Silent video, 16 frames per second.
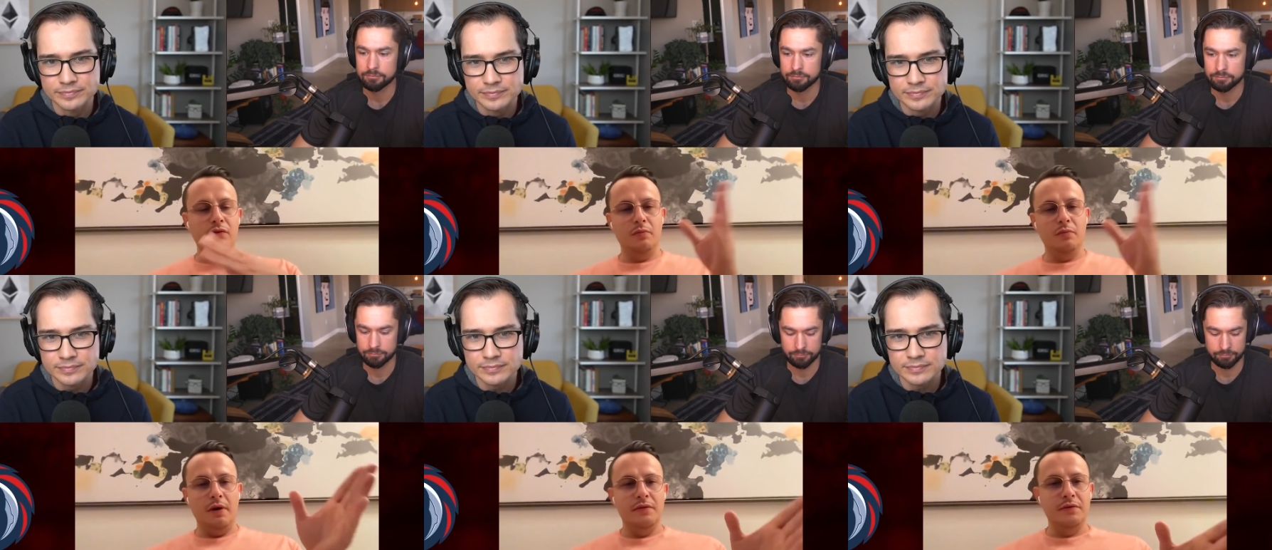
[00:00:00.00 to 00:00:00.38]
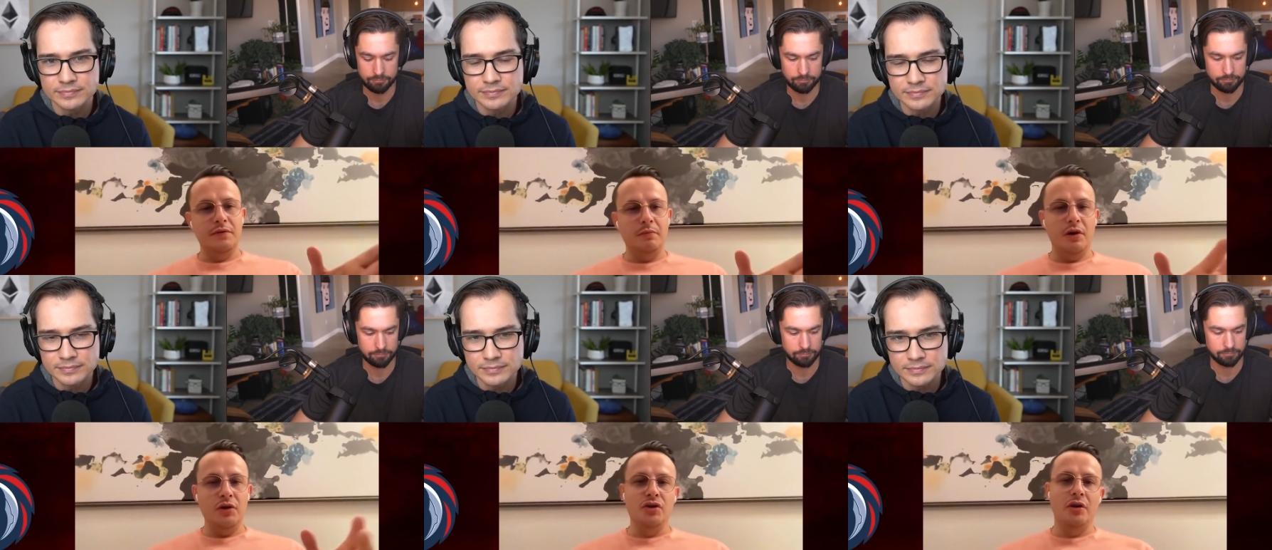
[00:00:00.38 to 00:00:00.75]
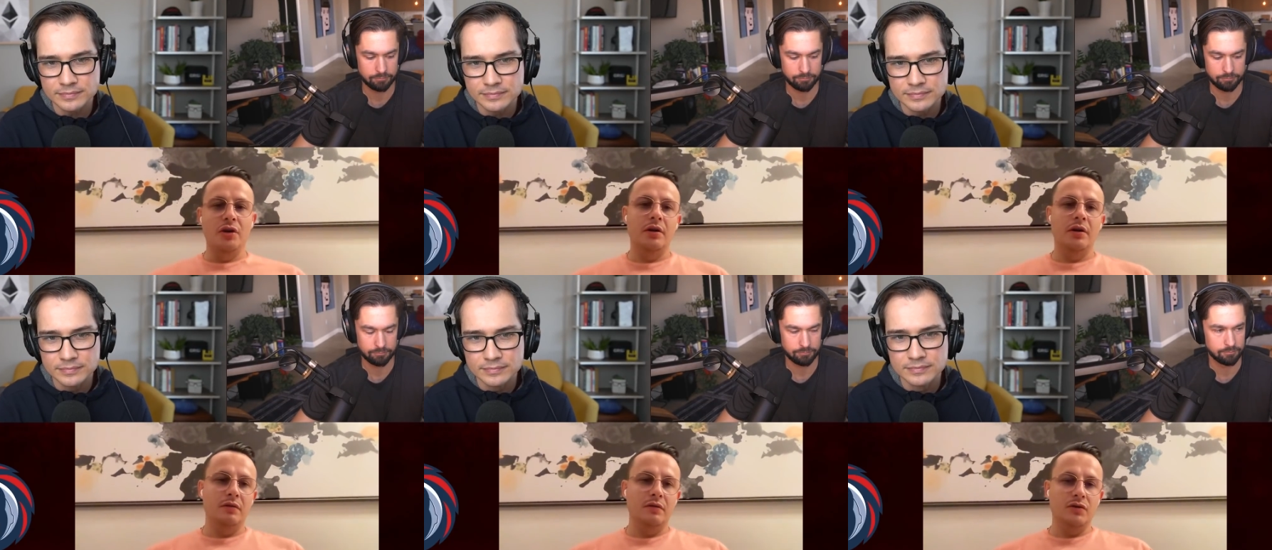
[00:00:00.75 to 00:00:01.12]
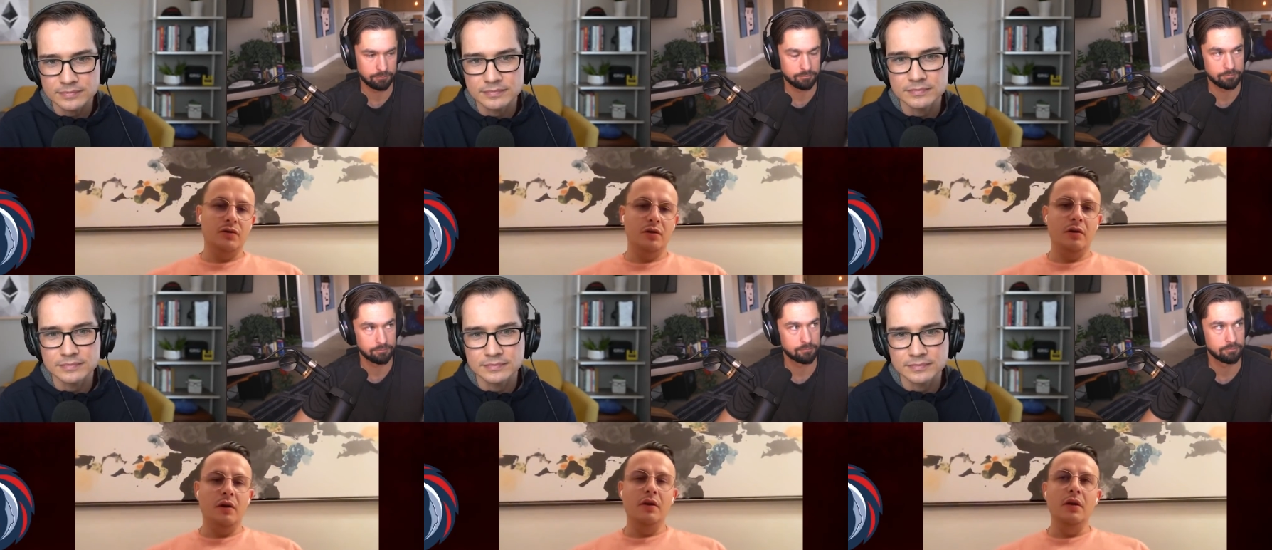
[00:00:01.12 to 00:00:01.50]
Speaker 1: to Binance Smart Chain, and
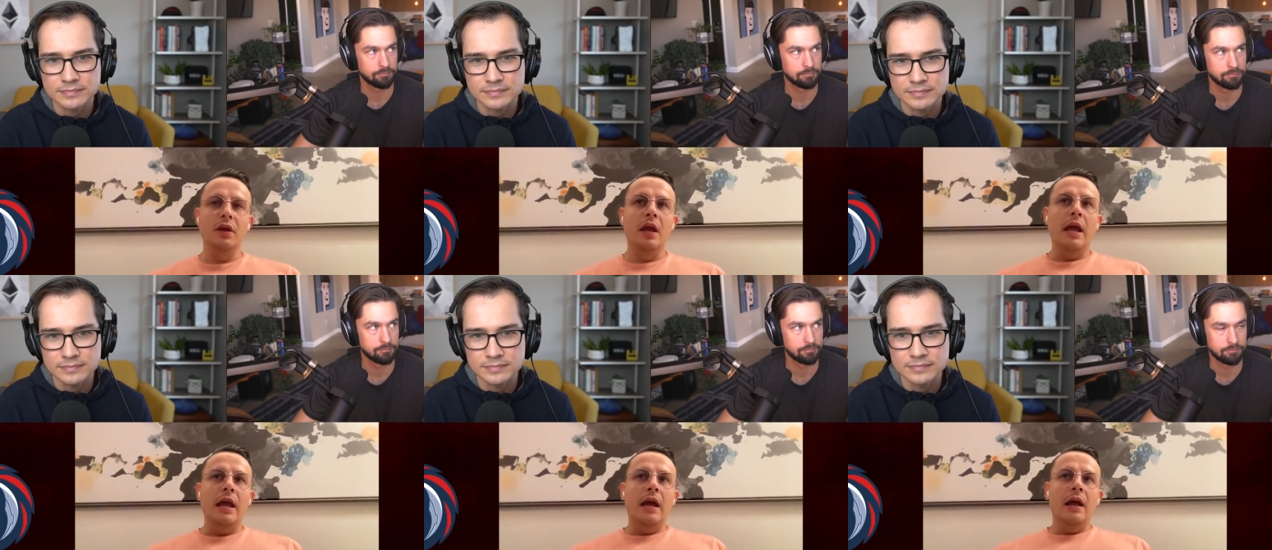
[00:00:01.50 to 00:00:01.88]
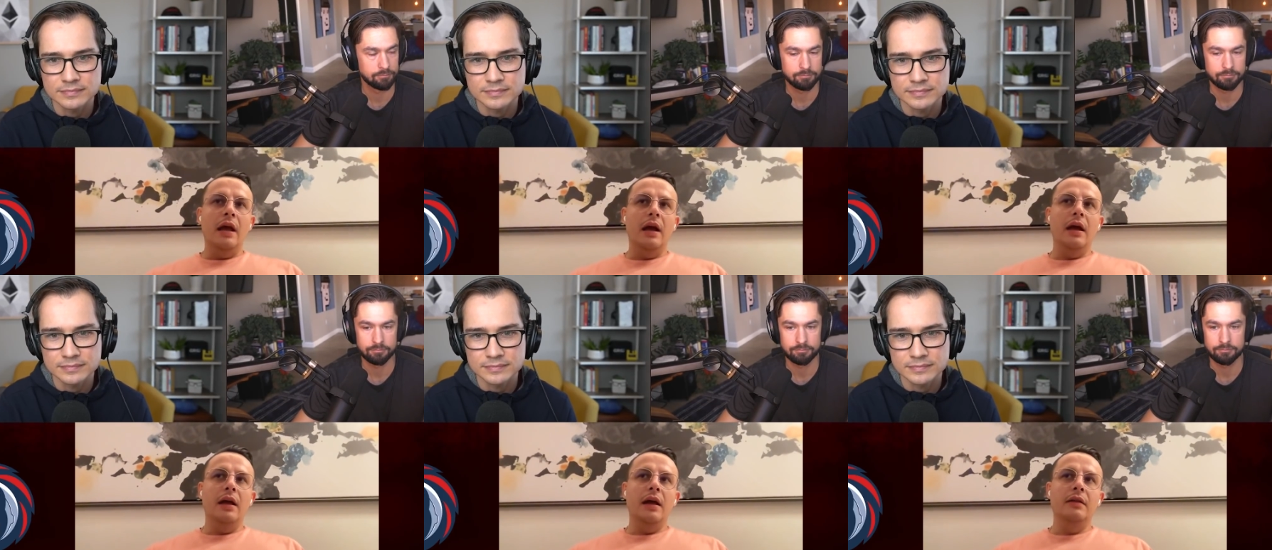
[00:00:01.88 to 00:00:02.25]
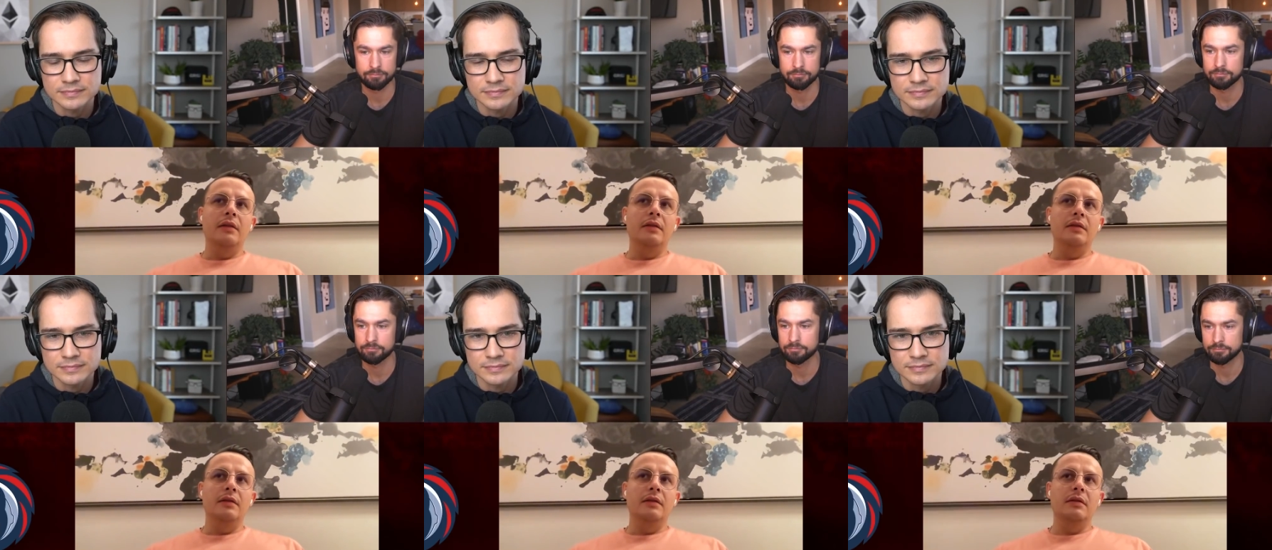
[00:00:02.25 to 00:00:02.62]
so on. And